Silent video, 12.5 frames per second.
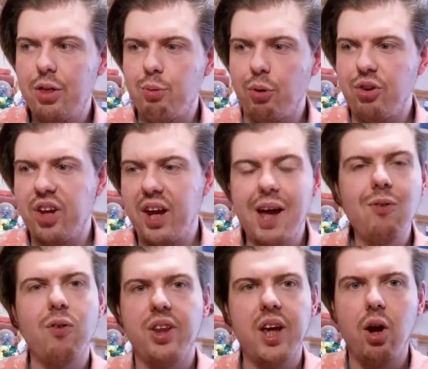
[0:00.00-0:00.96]
thrusting
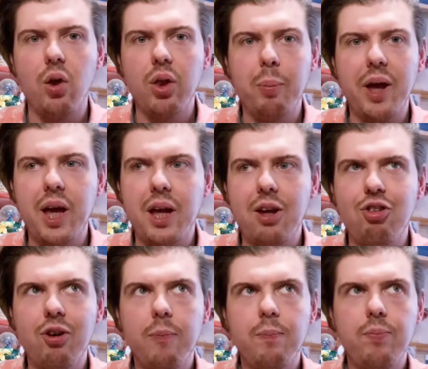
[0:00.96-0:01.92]
everything on the
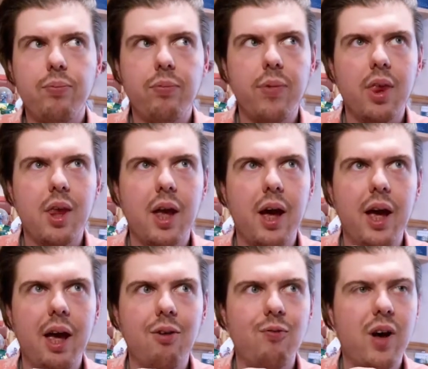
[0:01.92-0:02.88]
page.
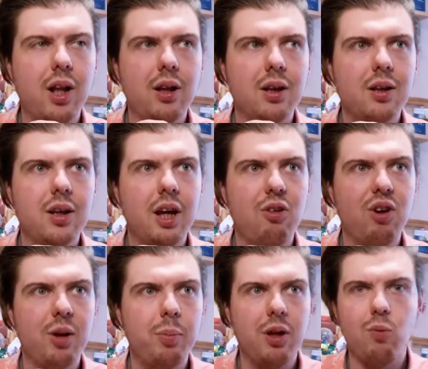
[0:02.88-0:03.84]
It felt
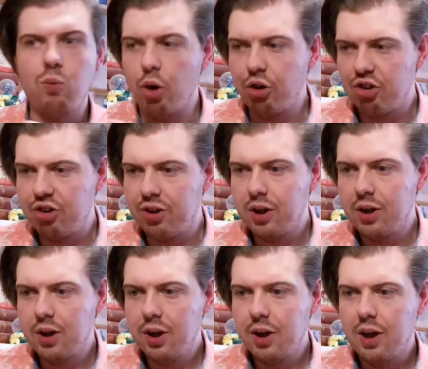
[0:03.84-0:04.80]
incredibly rushed.
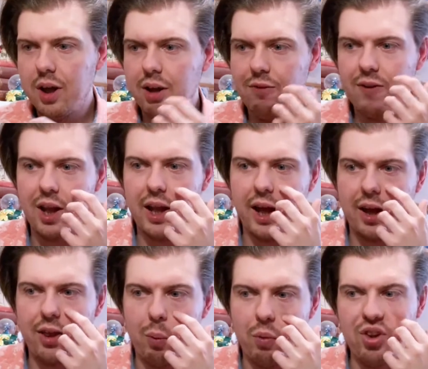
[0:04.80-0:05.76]
It felt
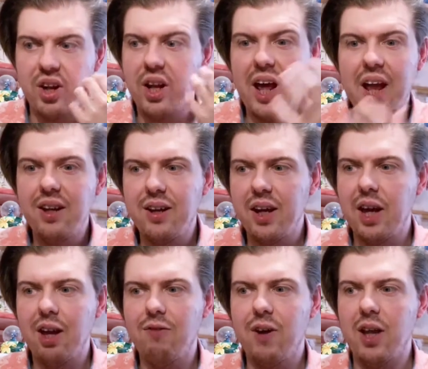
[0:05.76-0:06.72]
like there wasn't an ending.
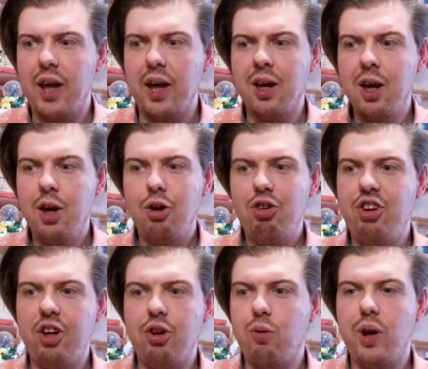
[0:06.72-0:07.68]
It felt like
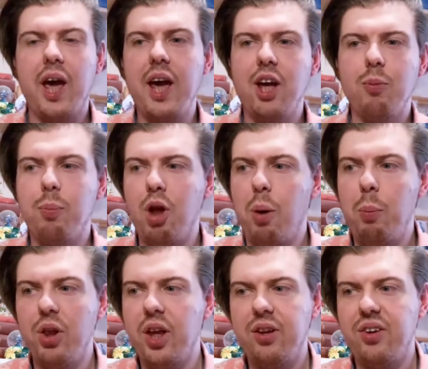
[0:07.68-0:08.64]
she'd created a plot
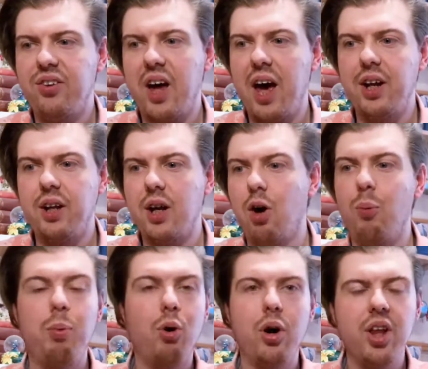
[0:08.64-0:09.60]
but then decided, oh
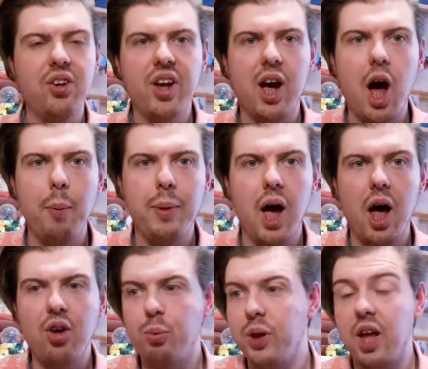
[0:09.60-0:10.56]
bugger this, I can't be
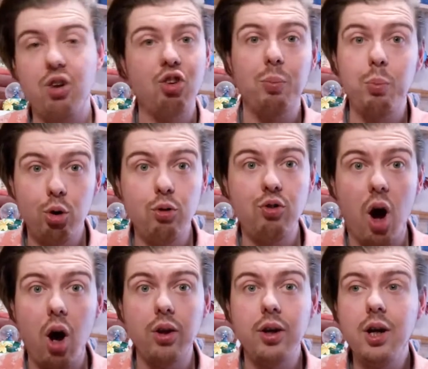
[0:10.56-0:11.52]
arsed with it, and just moved
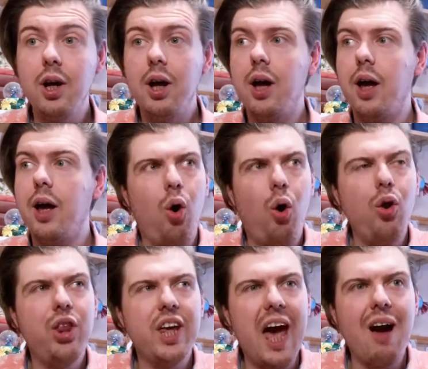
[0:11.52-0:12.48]
on.
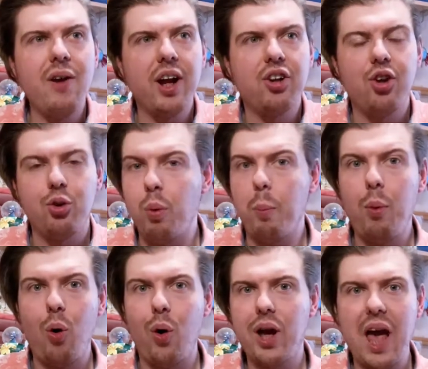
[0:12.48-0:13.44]
All the characters were
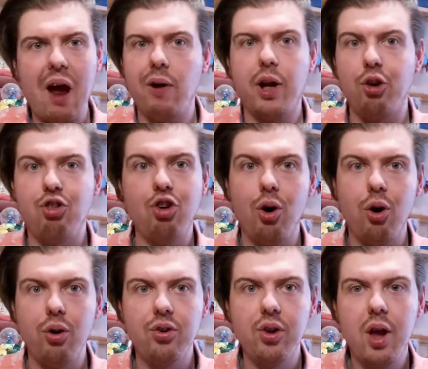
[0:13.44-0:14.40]
more
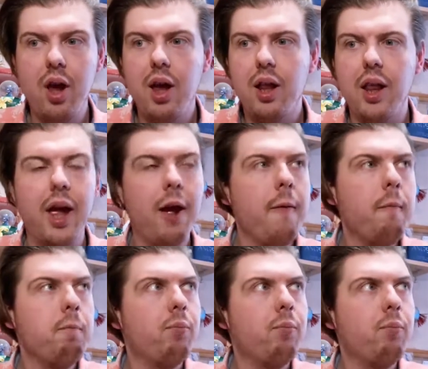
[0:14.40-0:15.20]
caricatures. Like,